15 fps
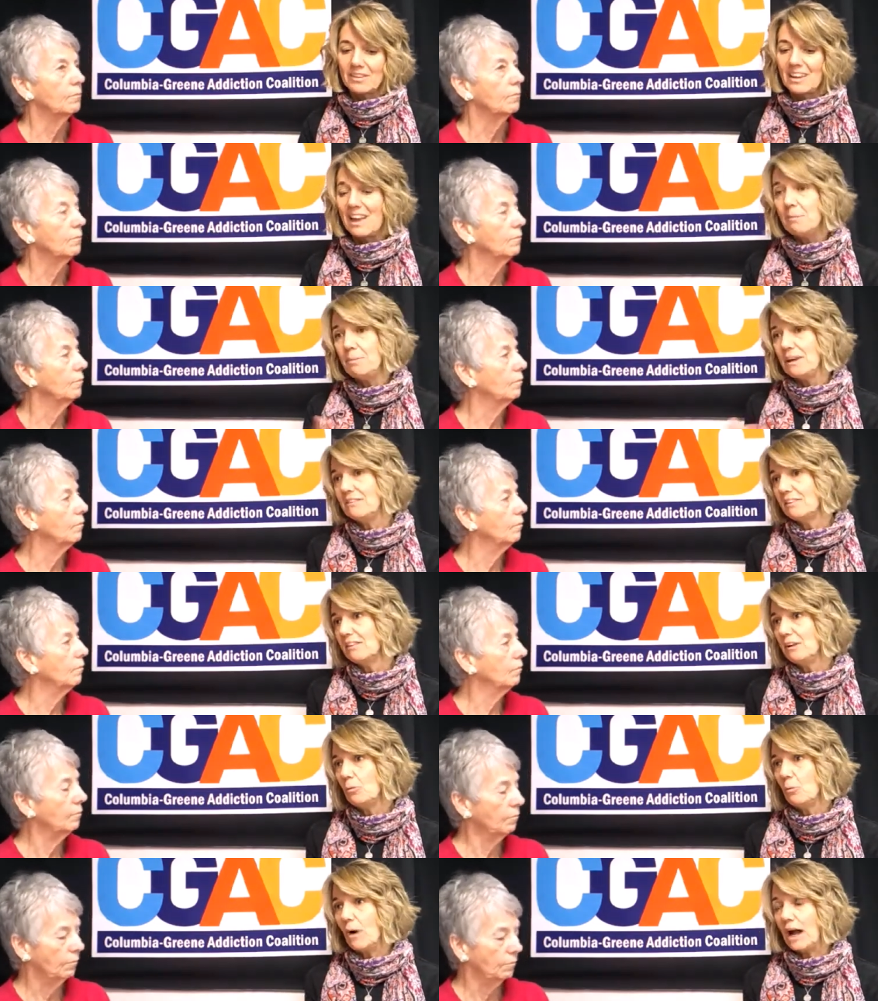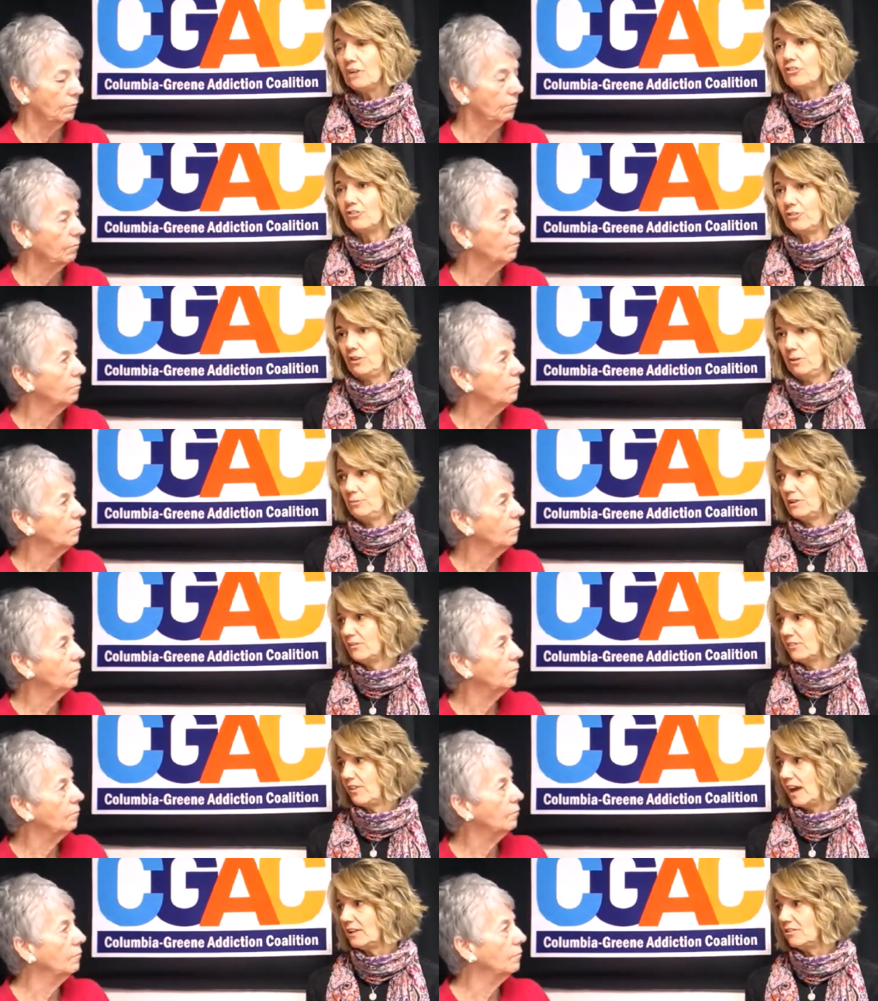Speaker 1: and basically watch for the
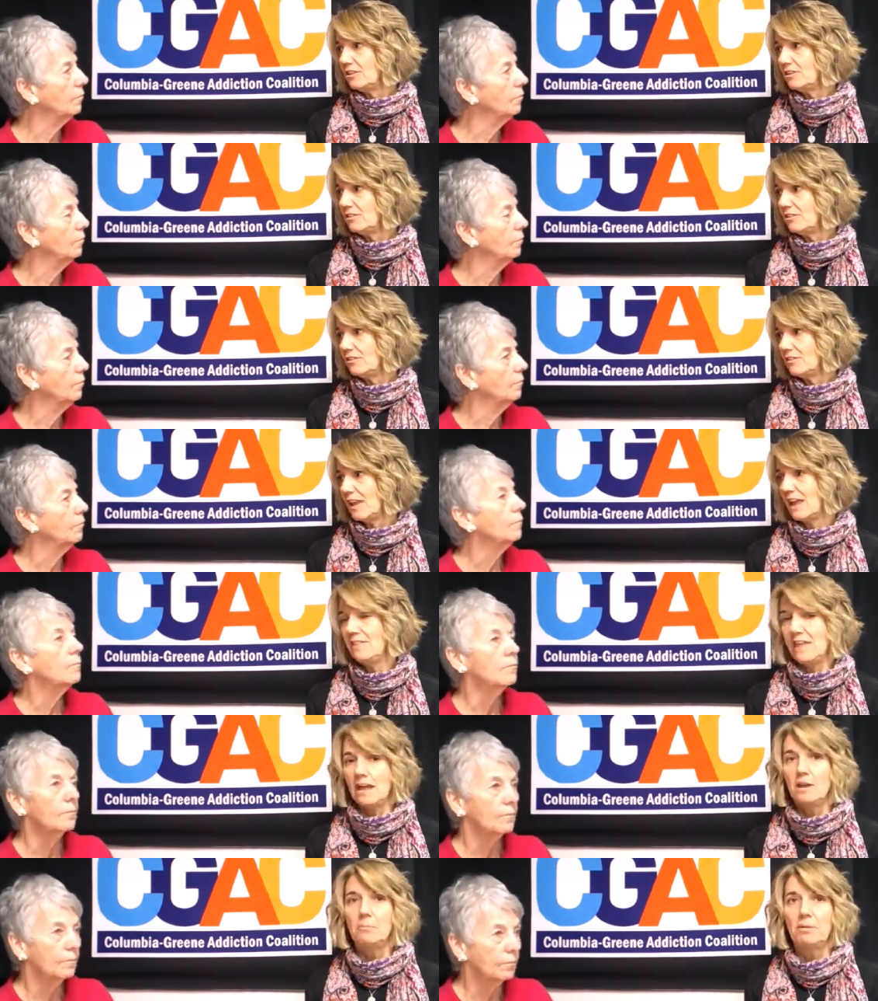risk factors and then